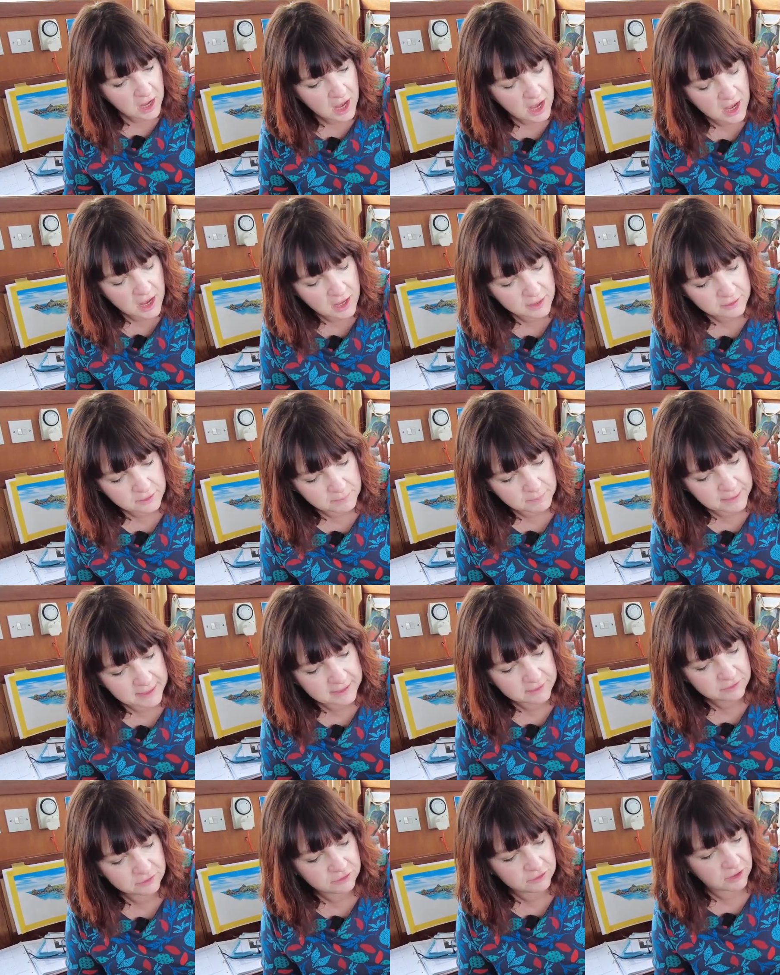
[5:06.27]
the
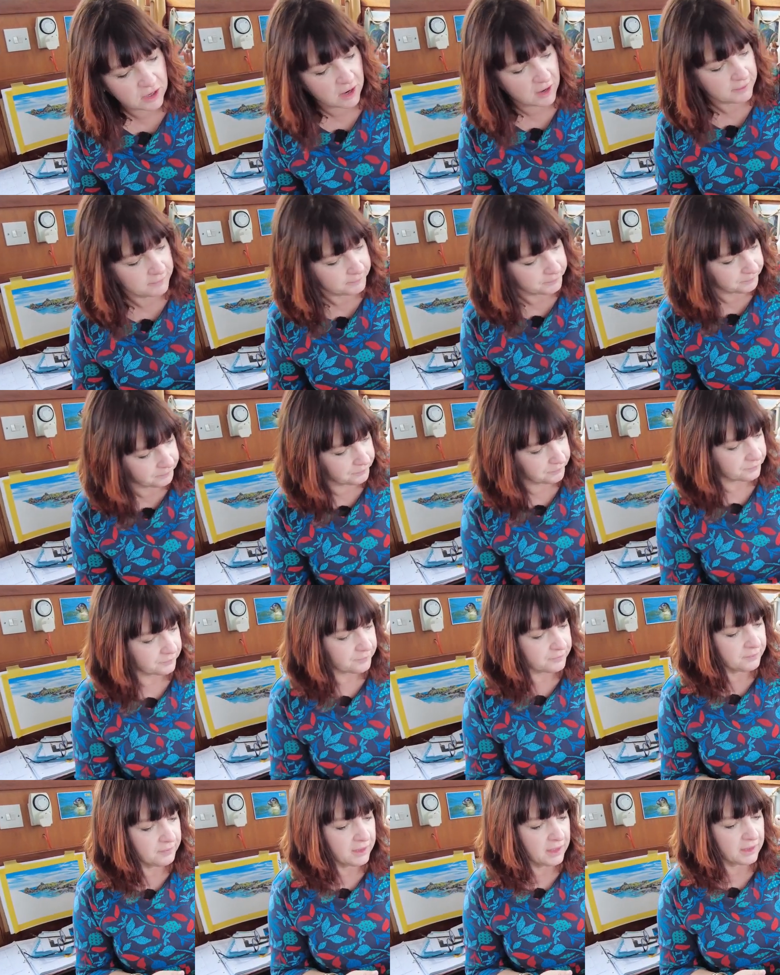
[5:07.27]
mixture
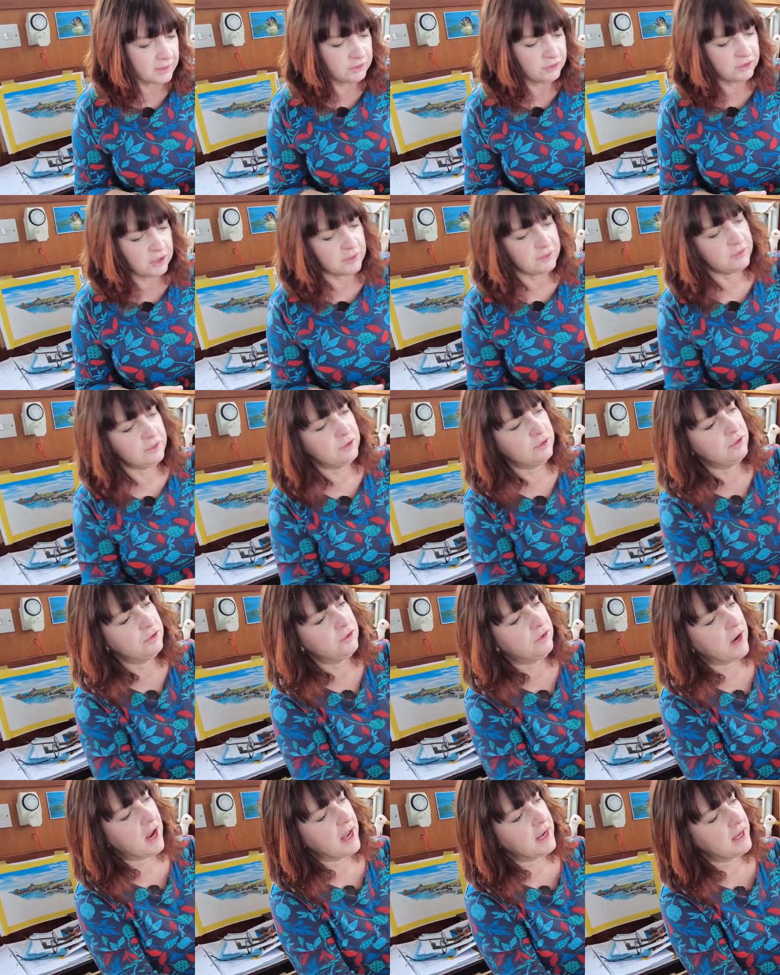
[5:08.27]
just to
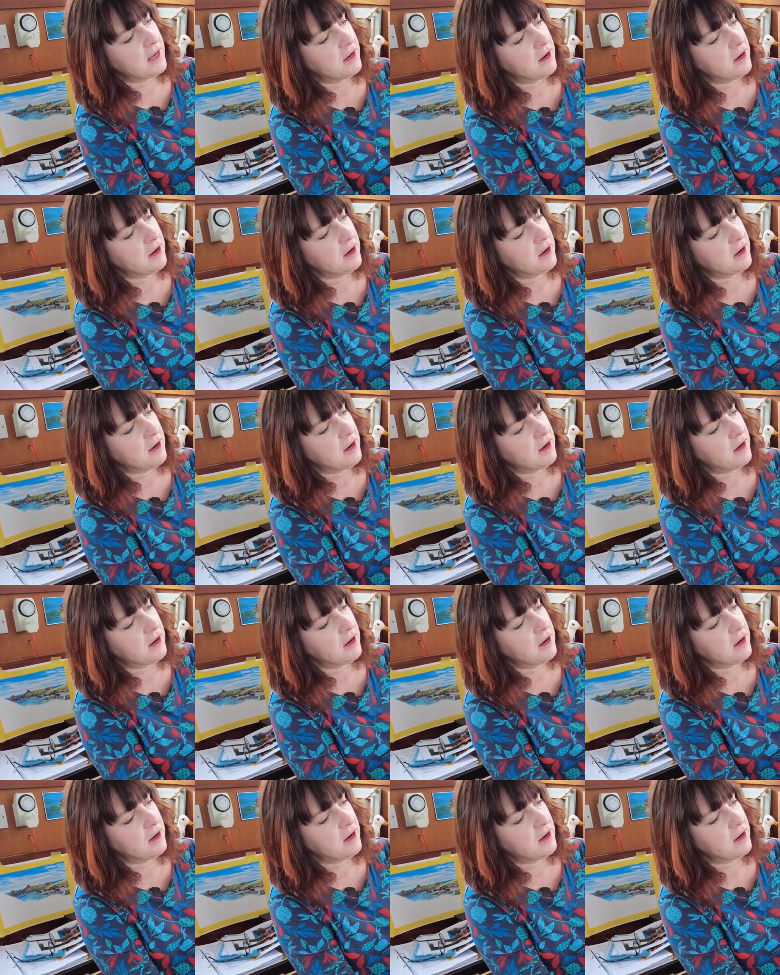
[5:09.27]
create